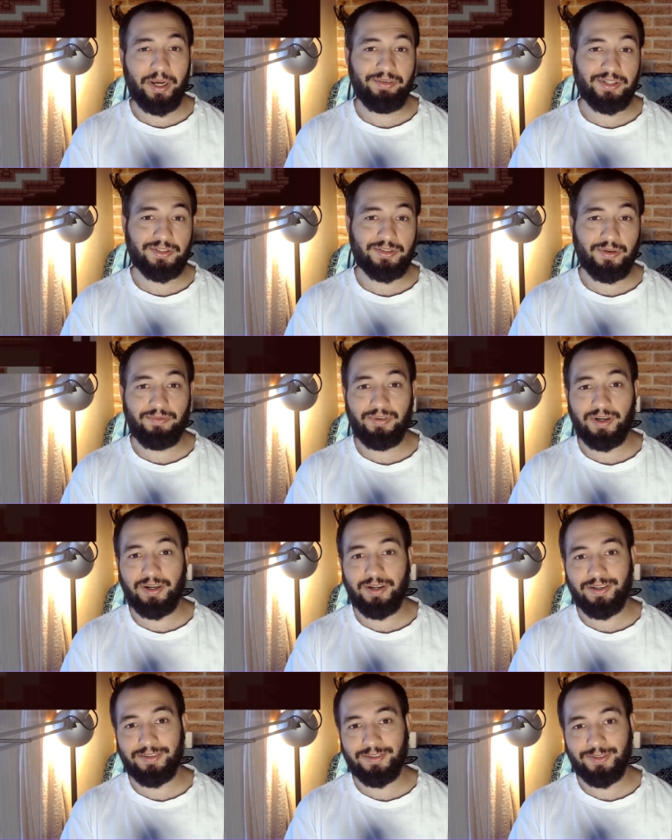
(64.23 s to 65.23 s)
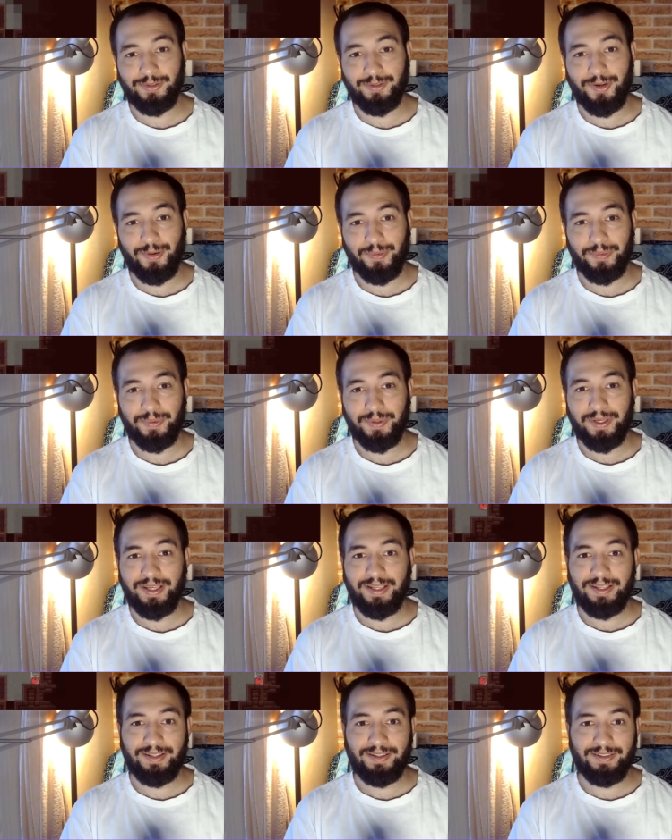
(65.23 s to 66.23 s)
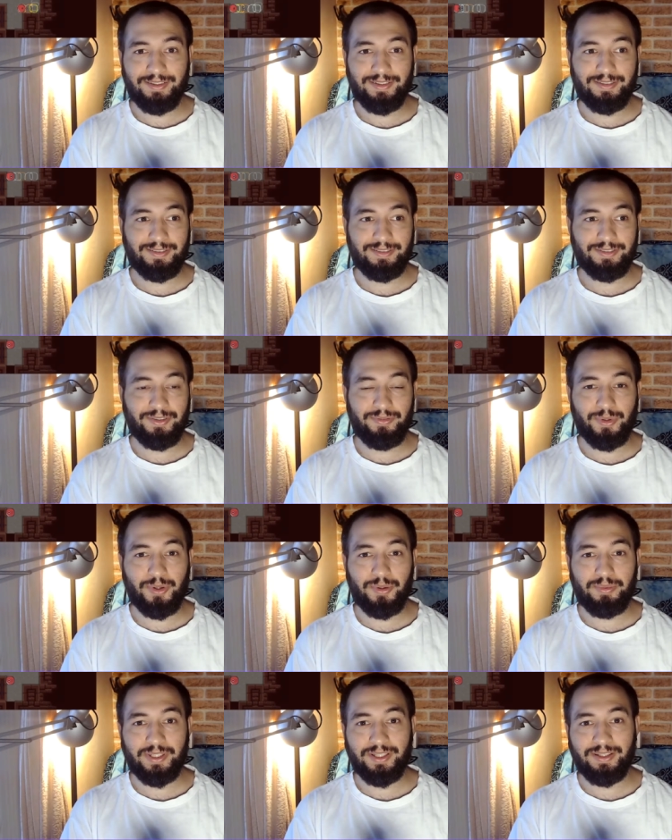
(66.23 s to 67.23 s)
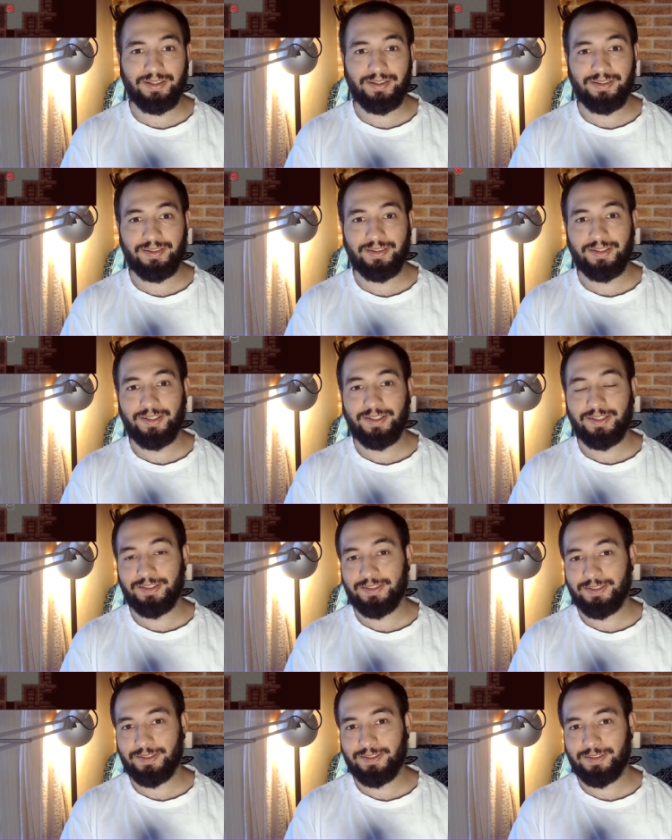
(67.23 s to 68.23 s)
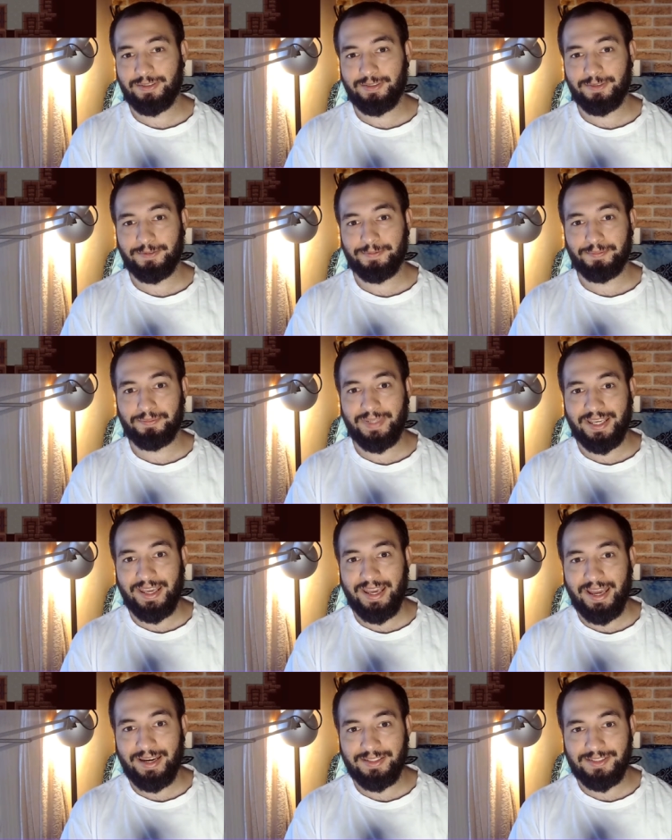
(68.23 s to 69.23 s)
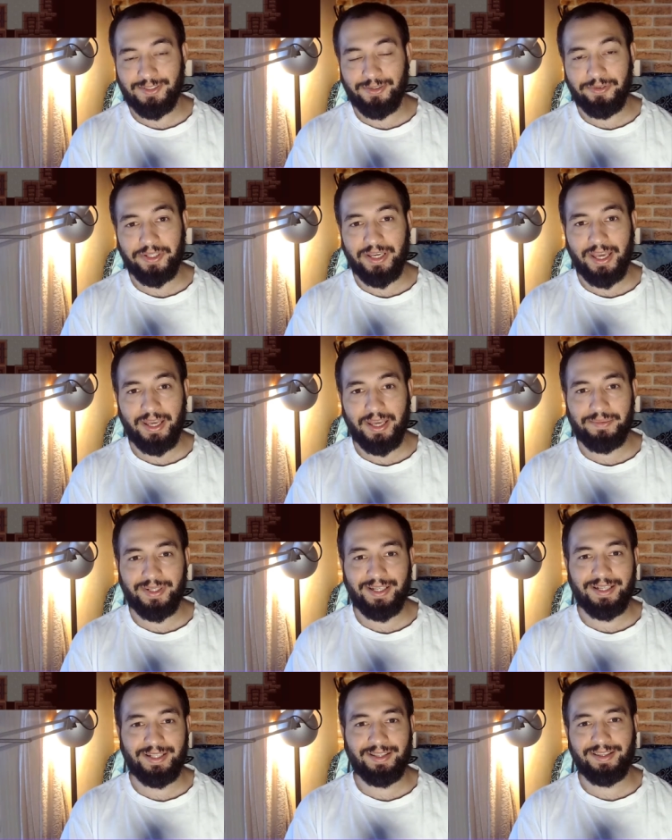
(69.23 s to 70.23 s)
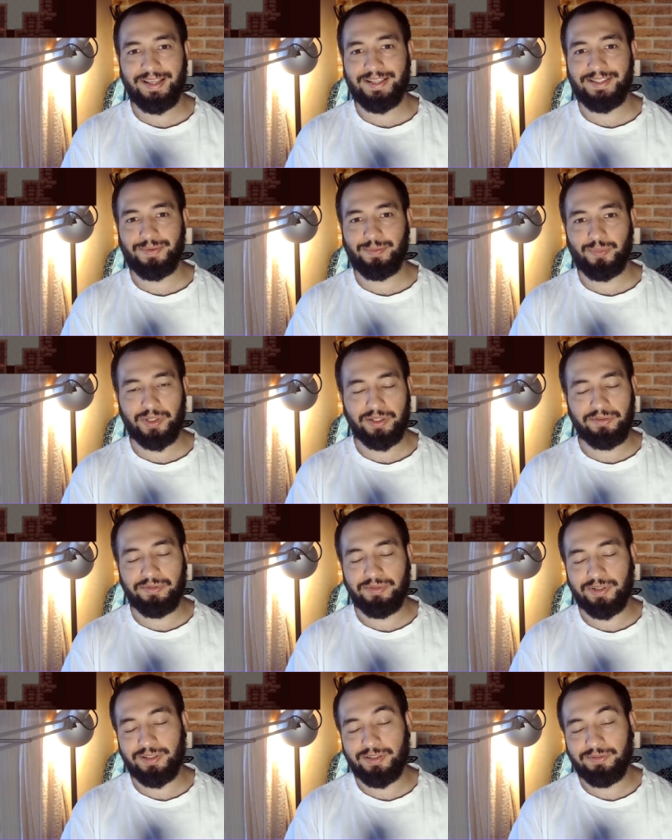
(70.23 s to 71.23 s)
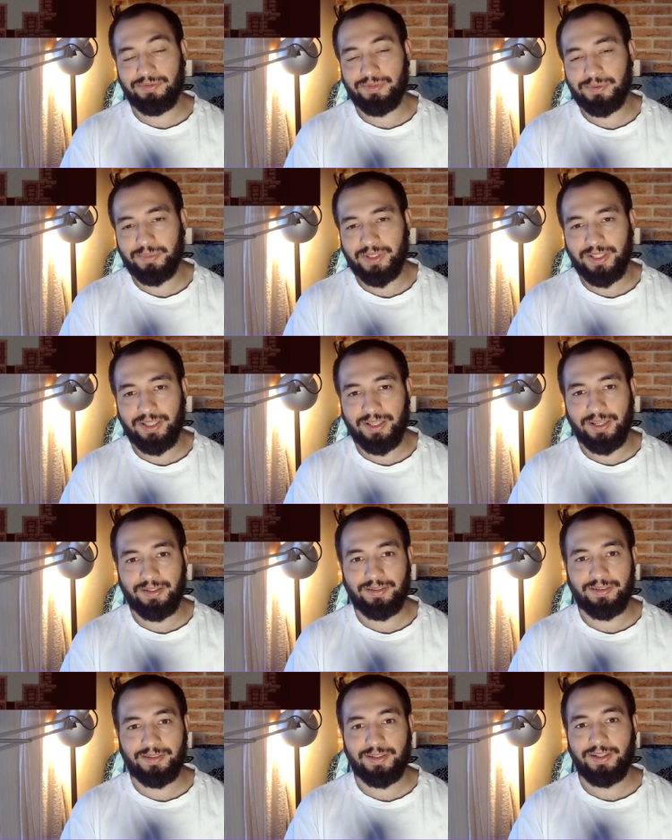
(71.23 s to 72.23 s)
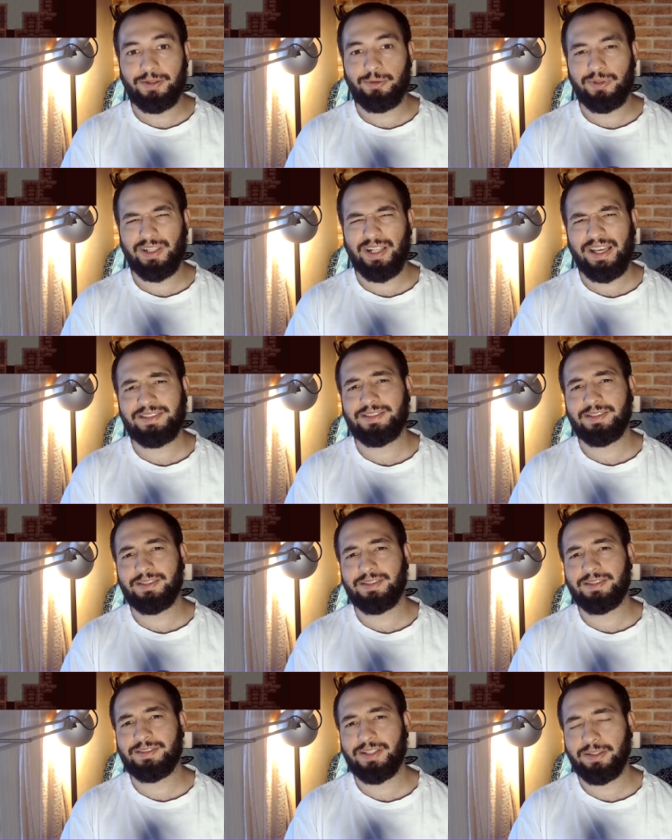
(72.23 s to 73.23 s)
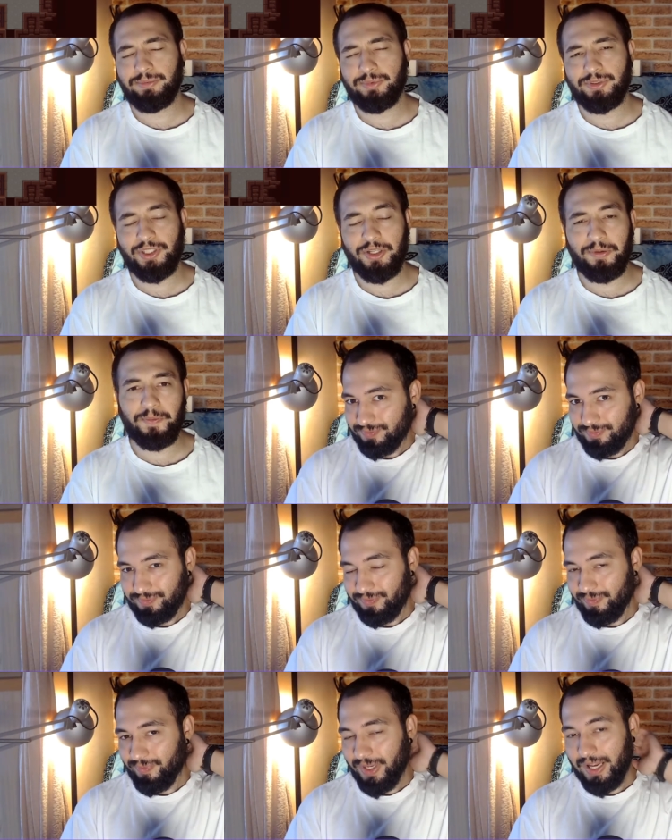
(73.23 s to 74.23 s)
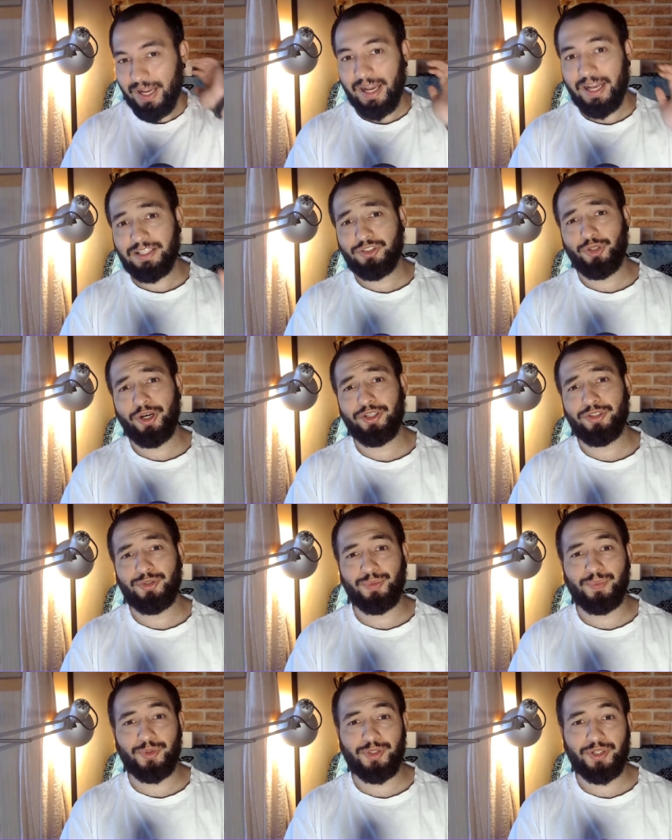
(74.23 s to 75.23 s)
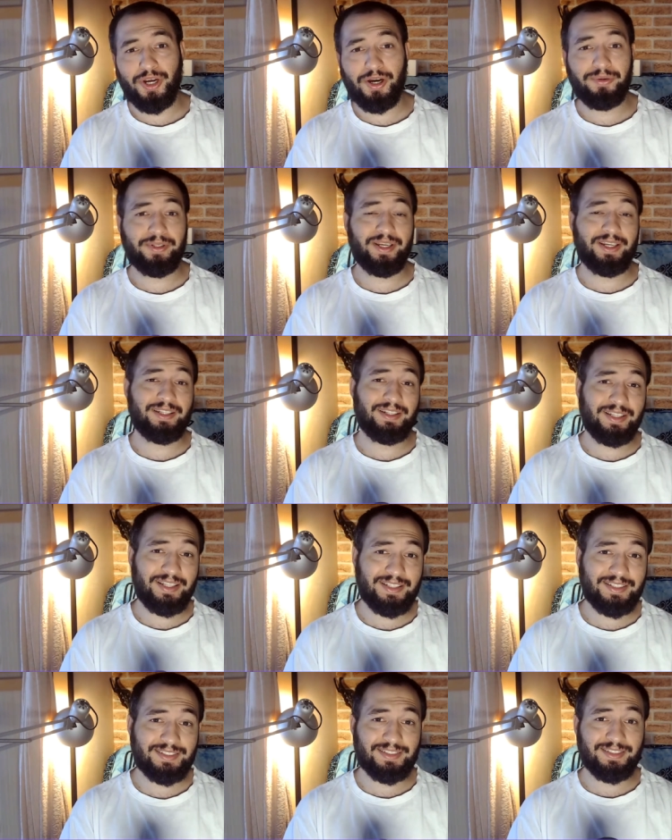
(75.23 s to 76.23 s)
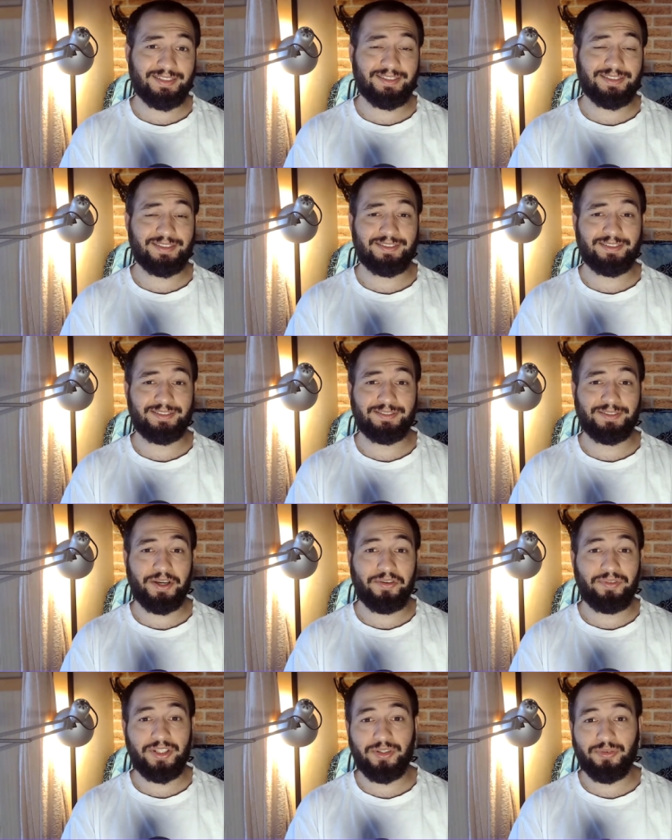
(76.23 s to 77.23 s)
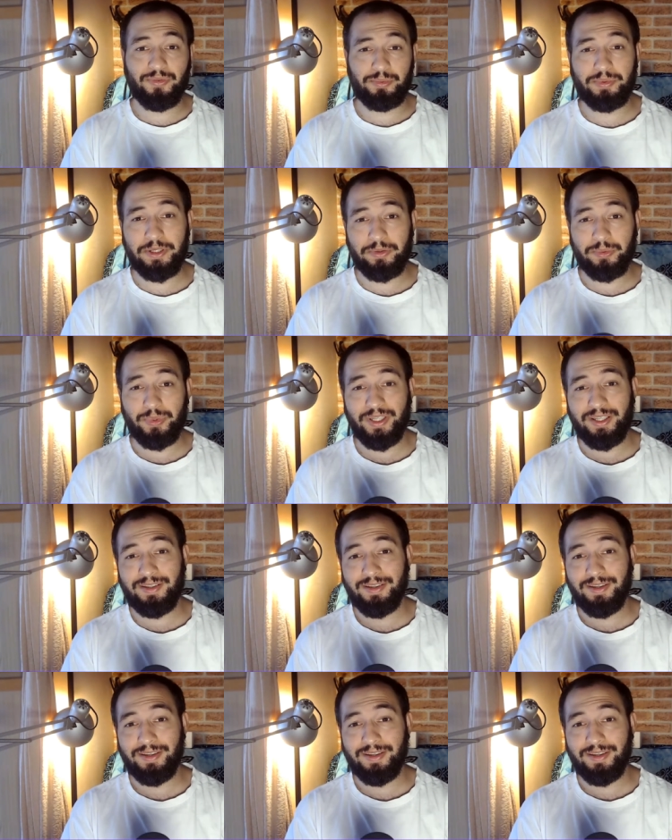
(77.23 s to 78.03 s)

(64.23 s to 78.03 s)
some fun, you know, uh, developing uh, uh, mechanics of the game and that's pretty funny for me and relaxing at time to time. I'll try to push out at least uh, a video per week